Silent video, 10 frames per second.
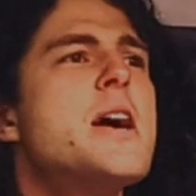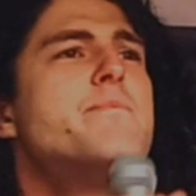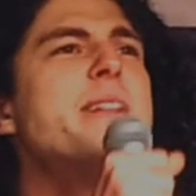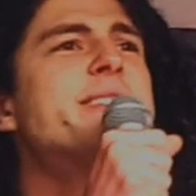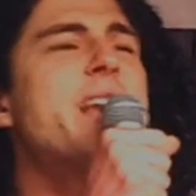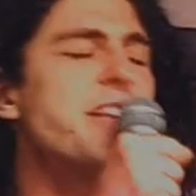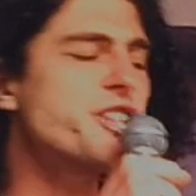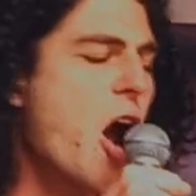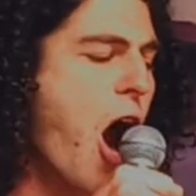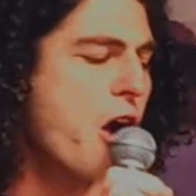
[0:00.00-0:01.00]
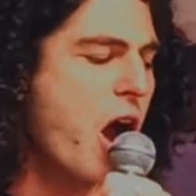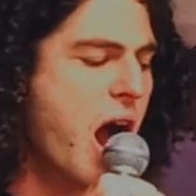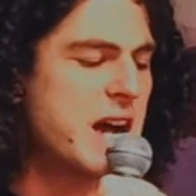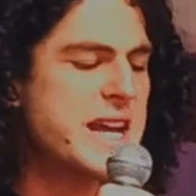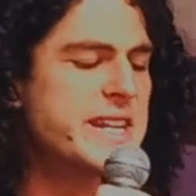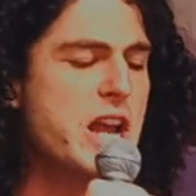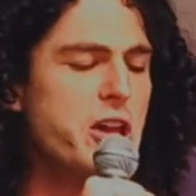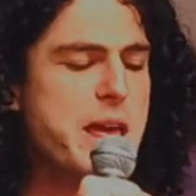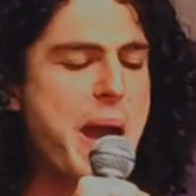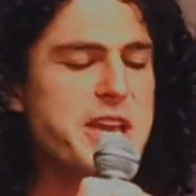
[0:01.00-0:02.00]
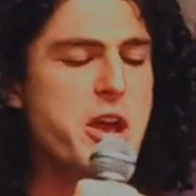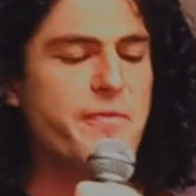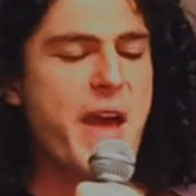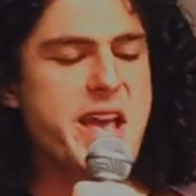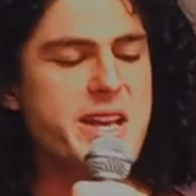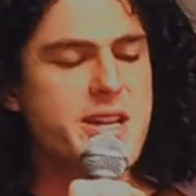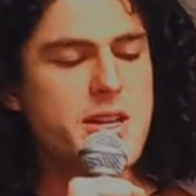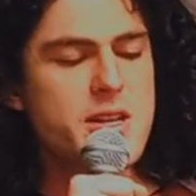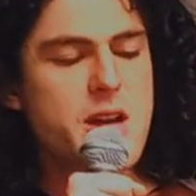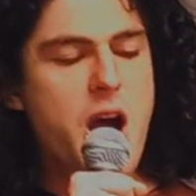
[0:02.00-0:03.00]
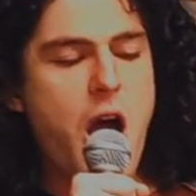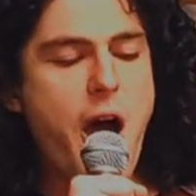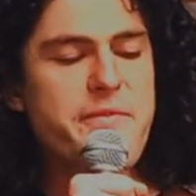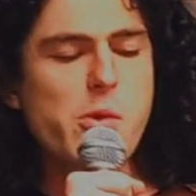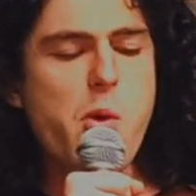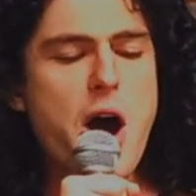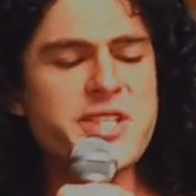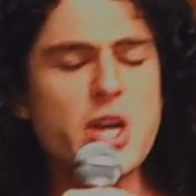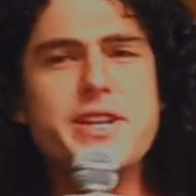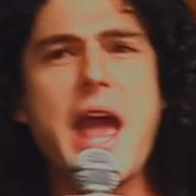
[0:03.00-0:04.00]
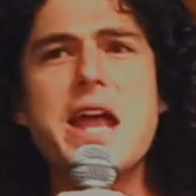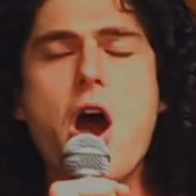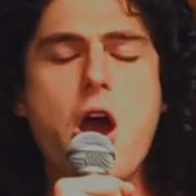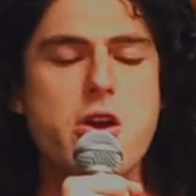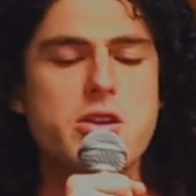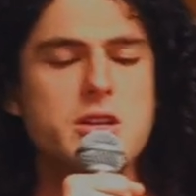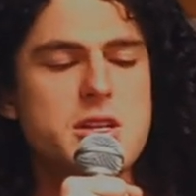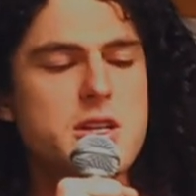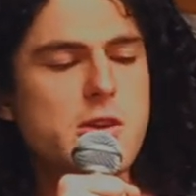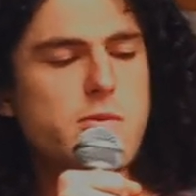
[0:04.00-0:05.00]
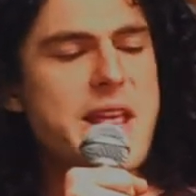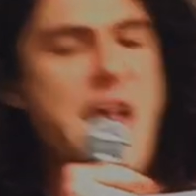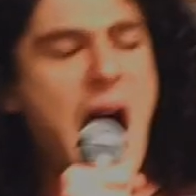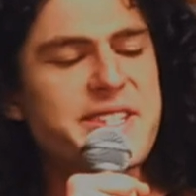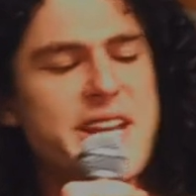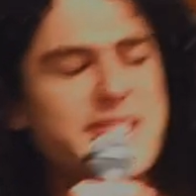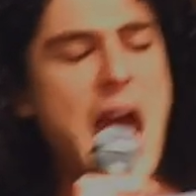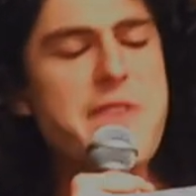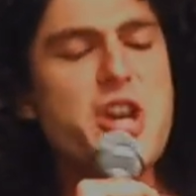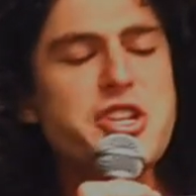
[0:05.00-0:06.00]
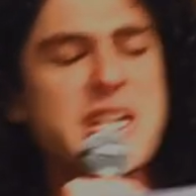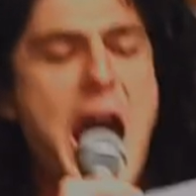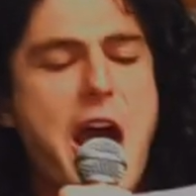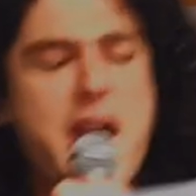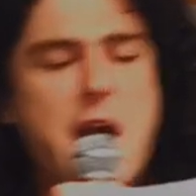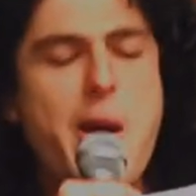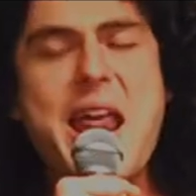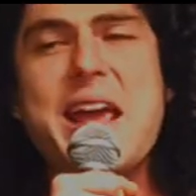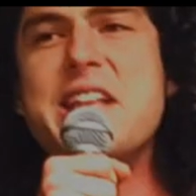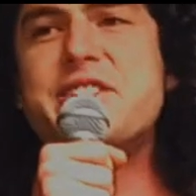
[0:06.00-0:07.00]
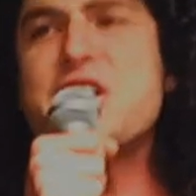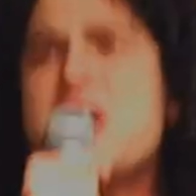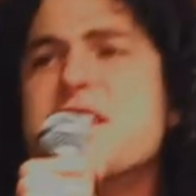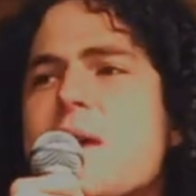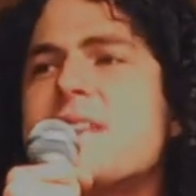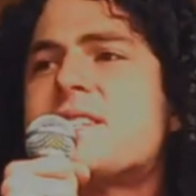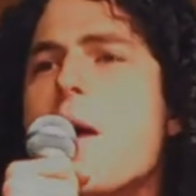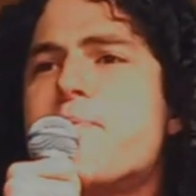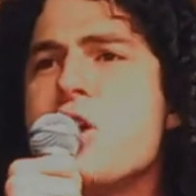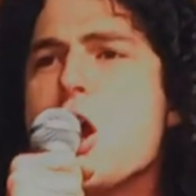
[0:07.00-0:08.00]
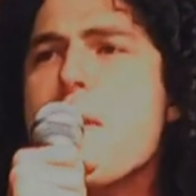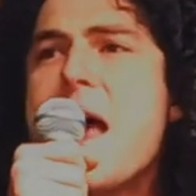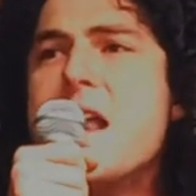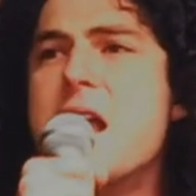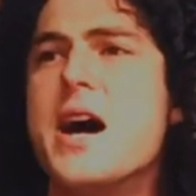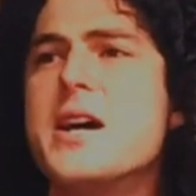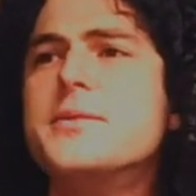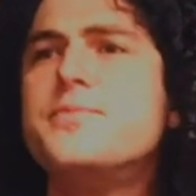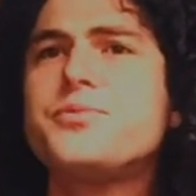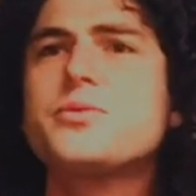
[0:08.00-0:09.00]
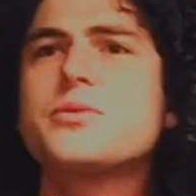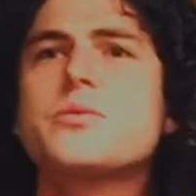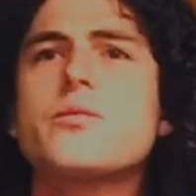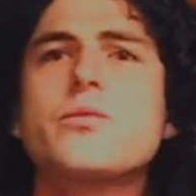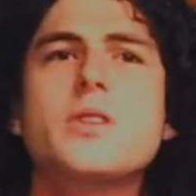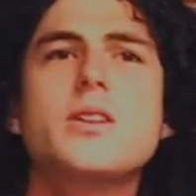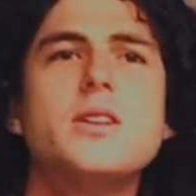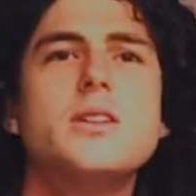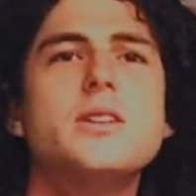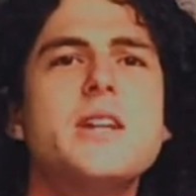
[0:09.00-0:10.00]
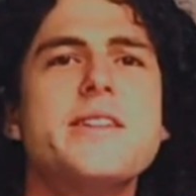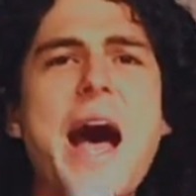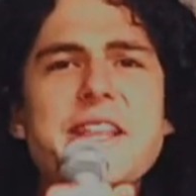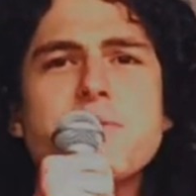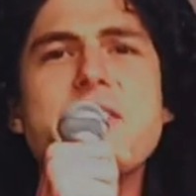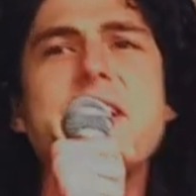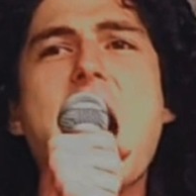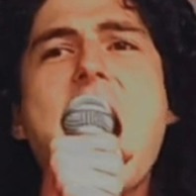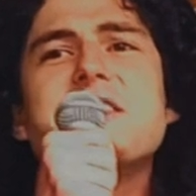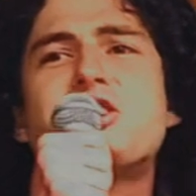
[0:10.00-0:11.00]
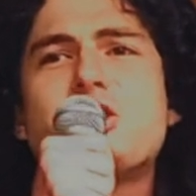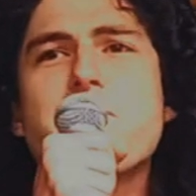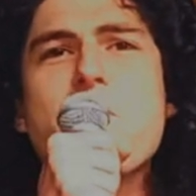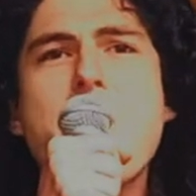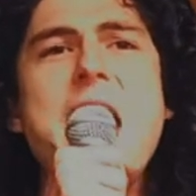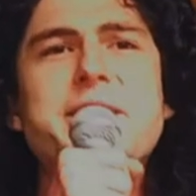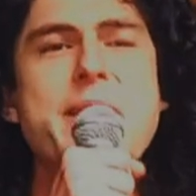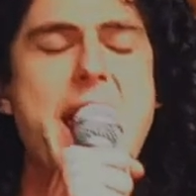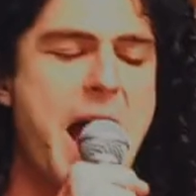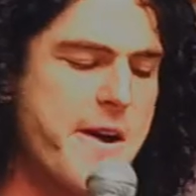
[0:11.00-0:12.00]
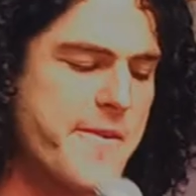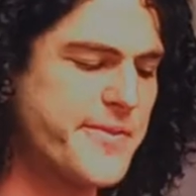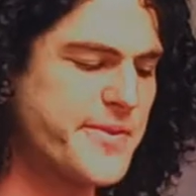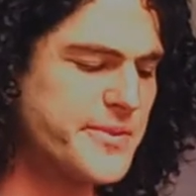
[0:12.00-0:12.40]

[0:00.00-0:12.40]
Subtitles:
But such a horror can only make you think of the Warsaw Ghetto, when Nazis gave Jews an area where they conditioned to a subhuman. That's what the Gaza Strip reminds me of.